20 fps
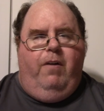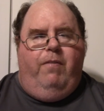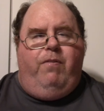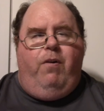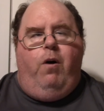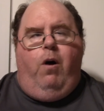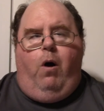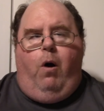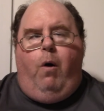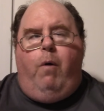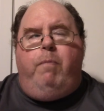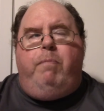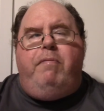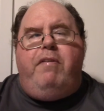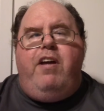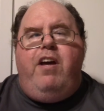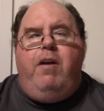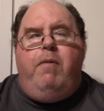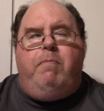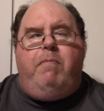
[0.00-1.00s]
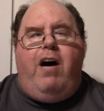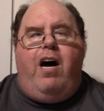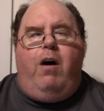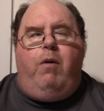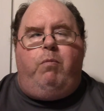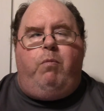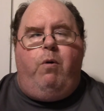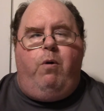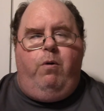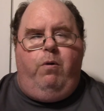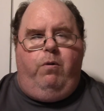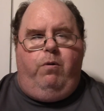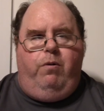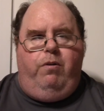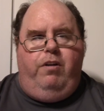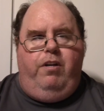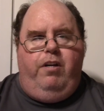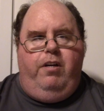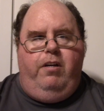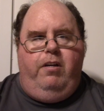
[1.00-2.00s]
for opening my world
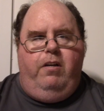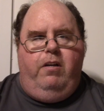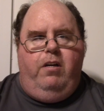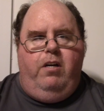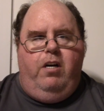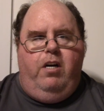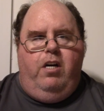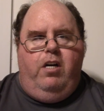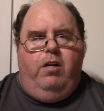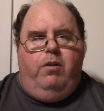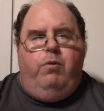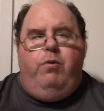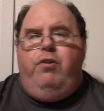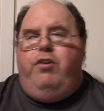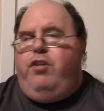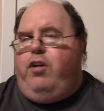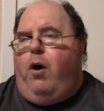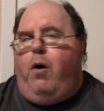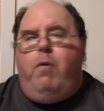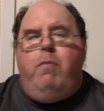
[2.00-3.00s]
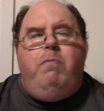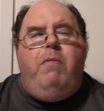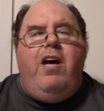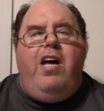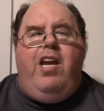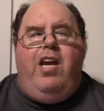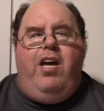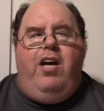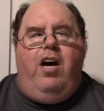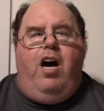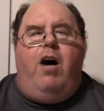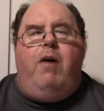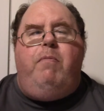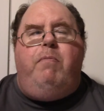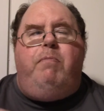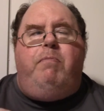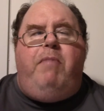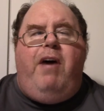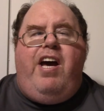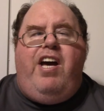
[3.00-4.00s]
through so many
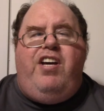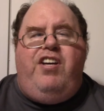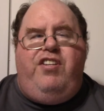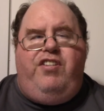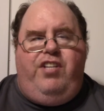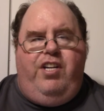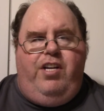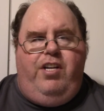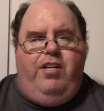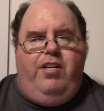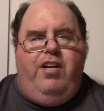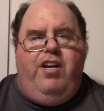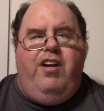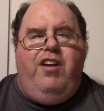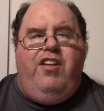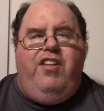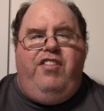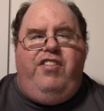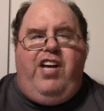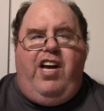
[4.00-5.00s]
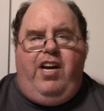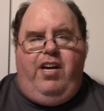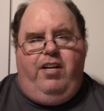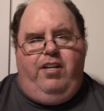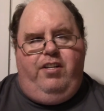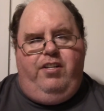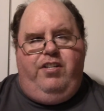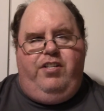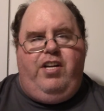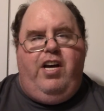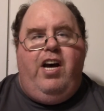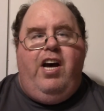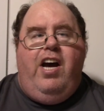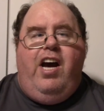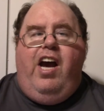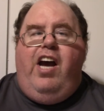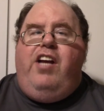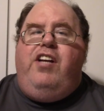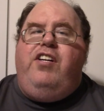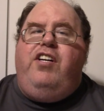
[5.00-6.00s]
amazing things
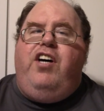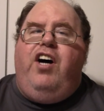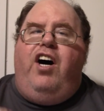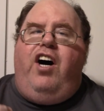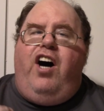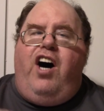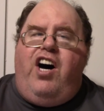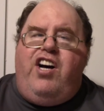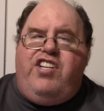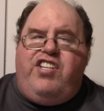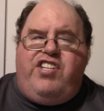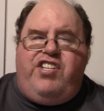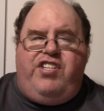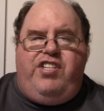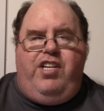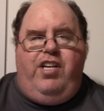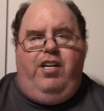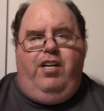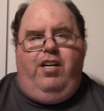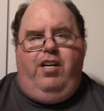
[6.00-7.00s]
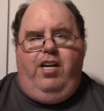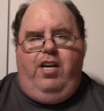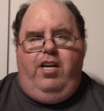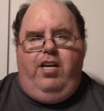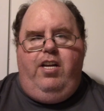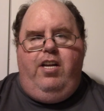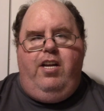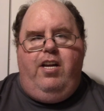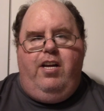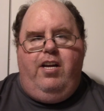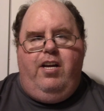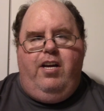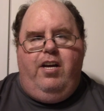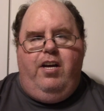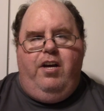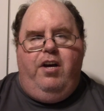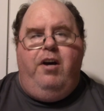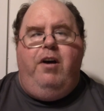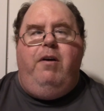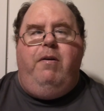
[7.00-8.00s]
and constantly
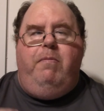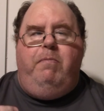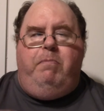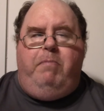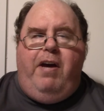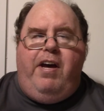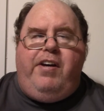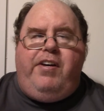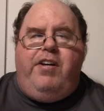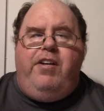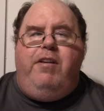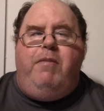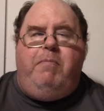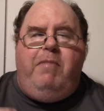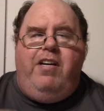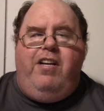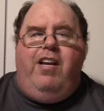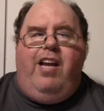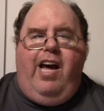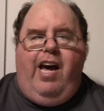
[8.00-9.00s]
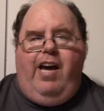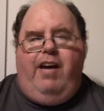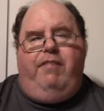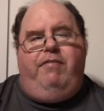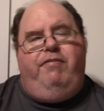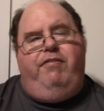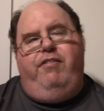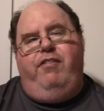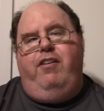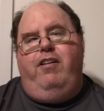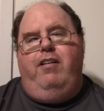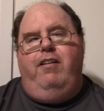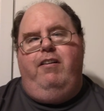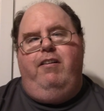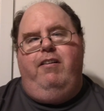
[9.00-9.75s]
making me laugh.